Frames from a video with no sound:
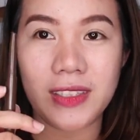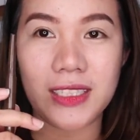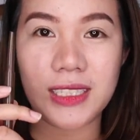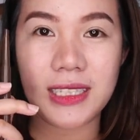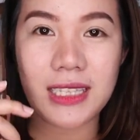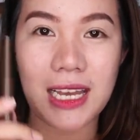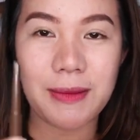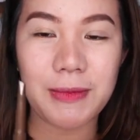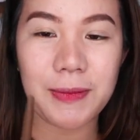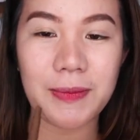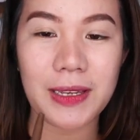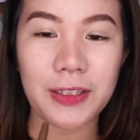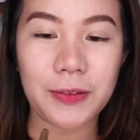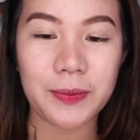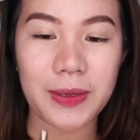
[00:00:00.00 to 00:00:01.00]
So, ang dami
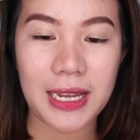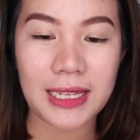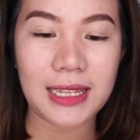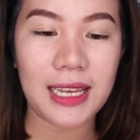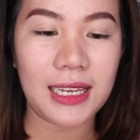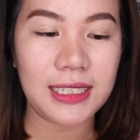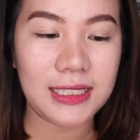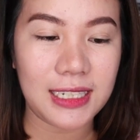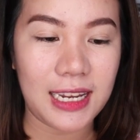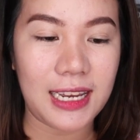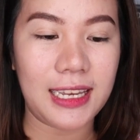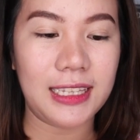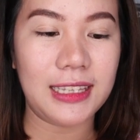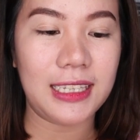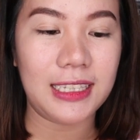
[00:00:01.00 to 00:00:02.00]
pa ng product niya.
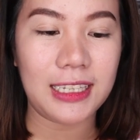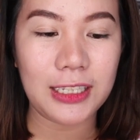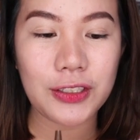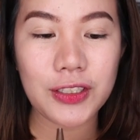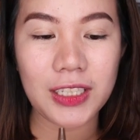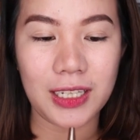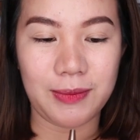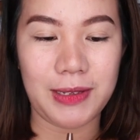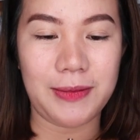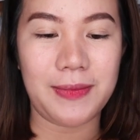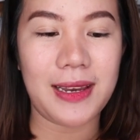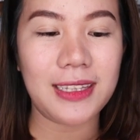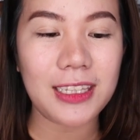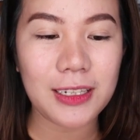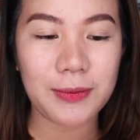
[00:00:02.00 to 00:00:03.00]
And then, ayun nga, may
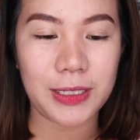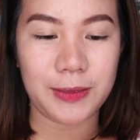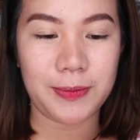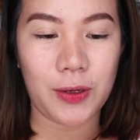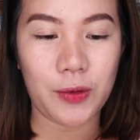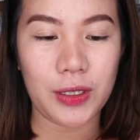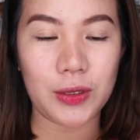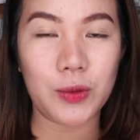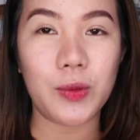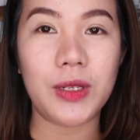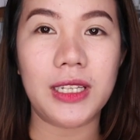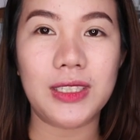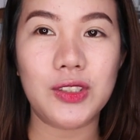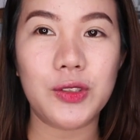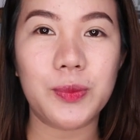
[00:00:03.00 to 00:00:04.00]
paddle brush pa
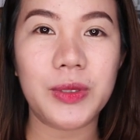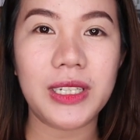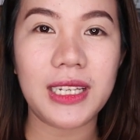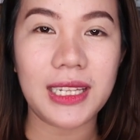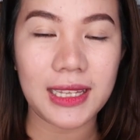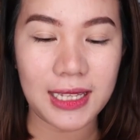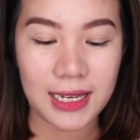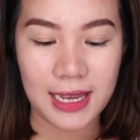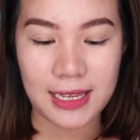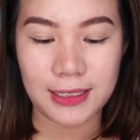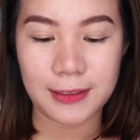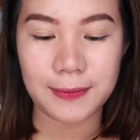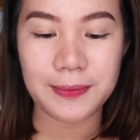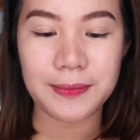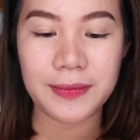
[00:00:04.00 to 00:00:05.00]
ulit-ulit. Super ganda,
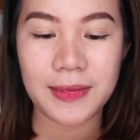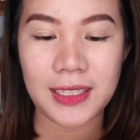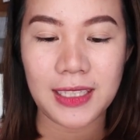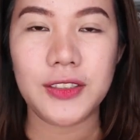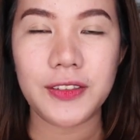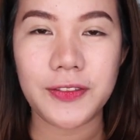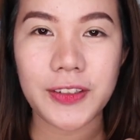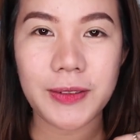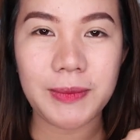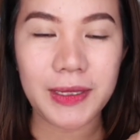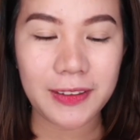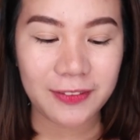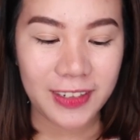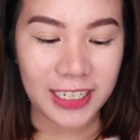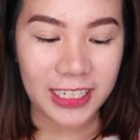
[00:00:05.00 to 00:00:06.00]
guys. So, for
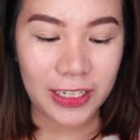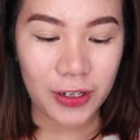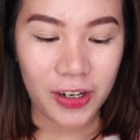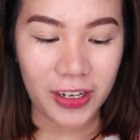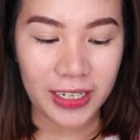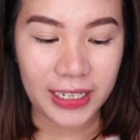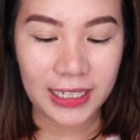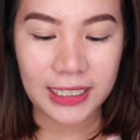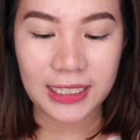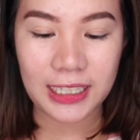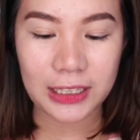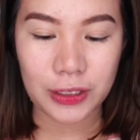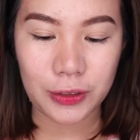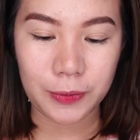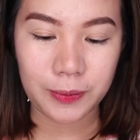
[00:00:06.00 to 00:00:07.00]
me, very okay
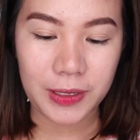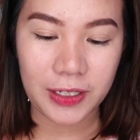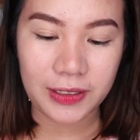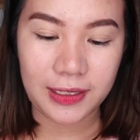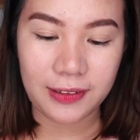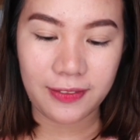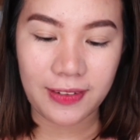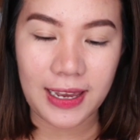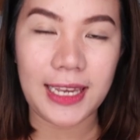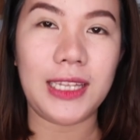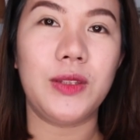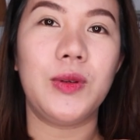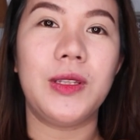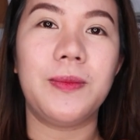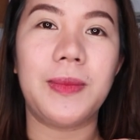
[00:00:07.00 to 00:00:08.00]
na itong Brow
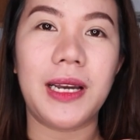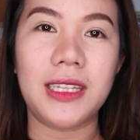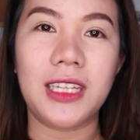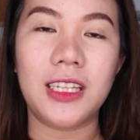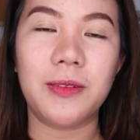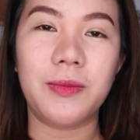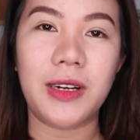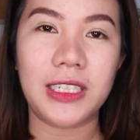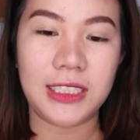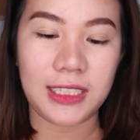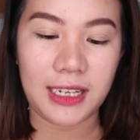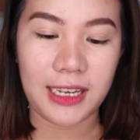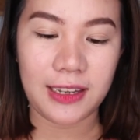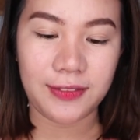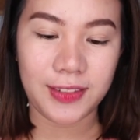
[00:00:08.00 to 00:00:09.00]
Define with Paddle Brush
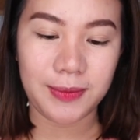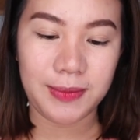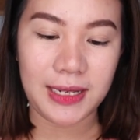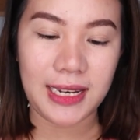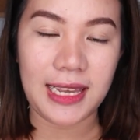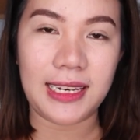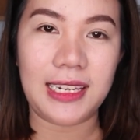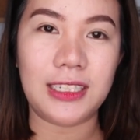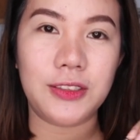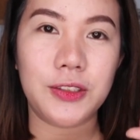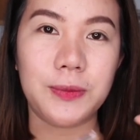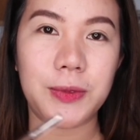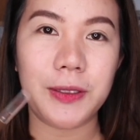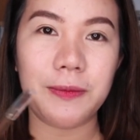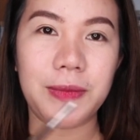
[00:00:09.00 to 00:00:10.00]
ng Everbelena.
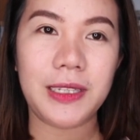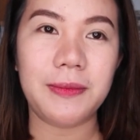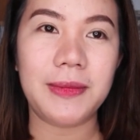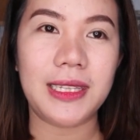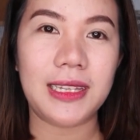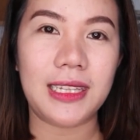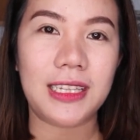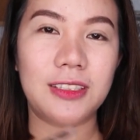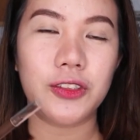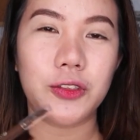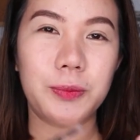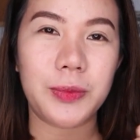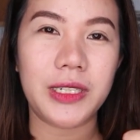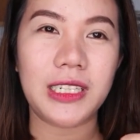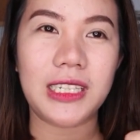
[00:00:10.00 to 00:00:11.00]
Super pigmented,
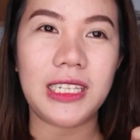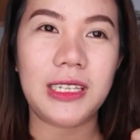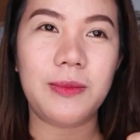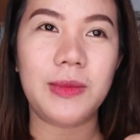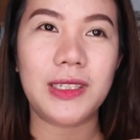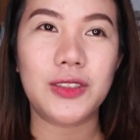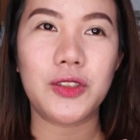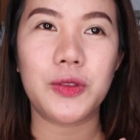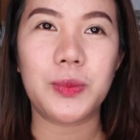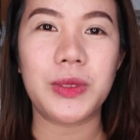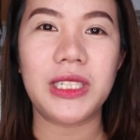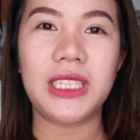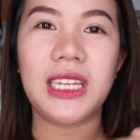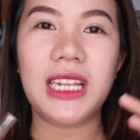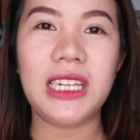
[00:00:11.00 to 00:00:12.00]
super creamy,
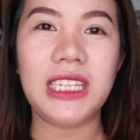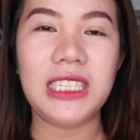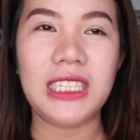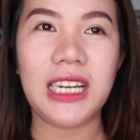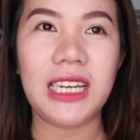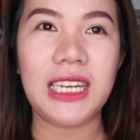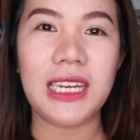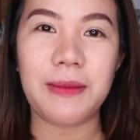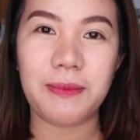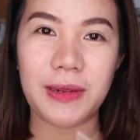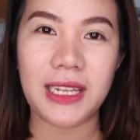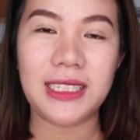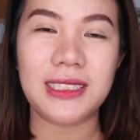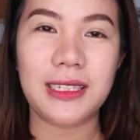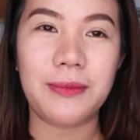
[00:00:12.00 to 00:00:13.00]
super dali niyang
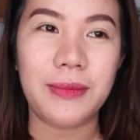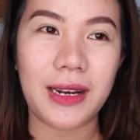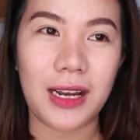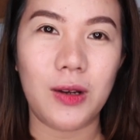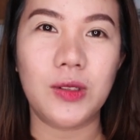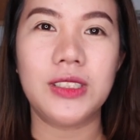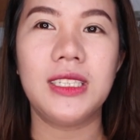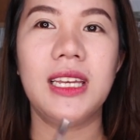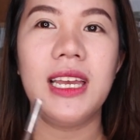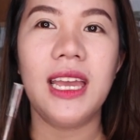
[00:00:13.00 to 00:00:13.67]
i-apply sa brows.